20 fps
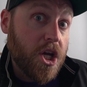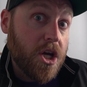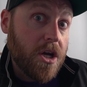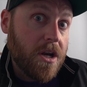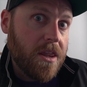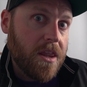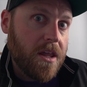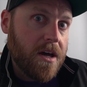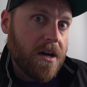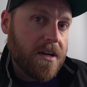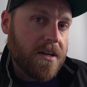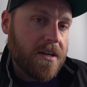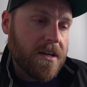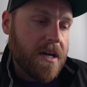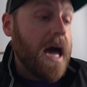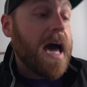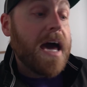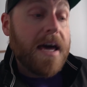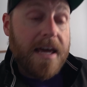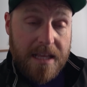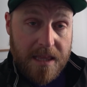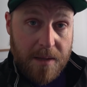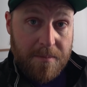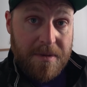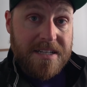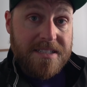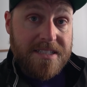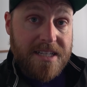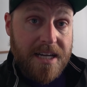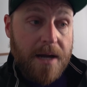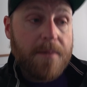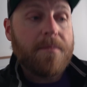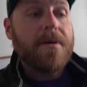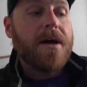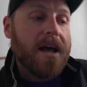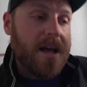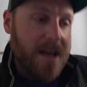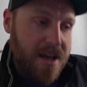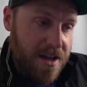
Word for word: Good luck. In the meantime,